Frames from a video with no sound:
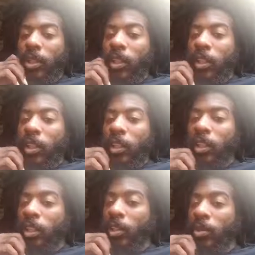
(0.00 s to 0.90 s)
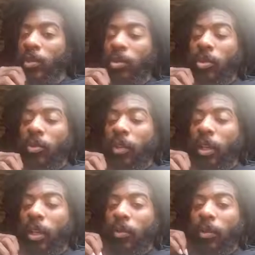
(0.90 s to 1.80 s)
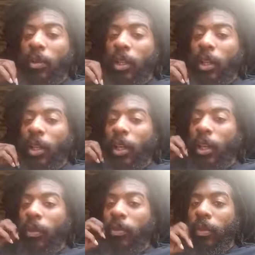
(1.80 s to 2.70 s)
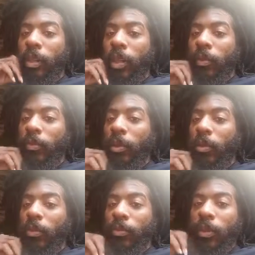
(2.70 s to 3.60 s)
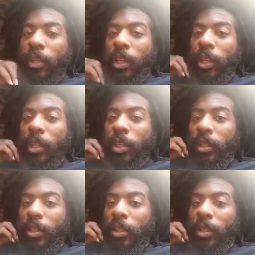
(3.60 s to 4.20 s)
And there's a movie out for that, app for that, phone for that,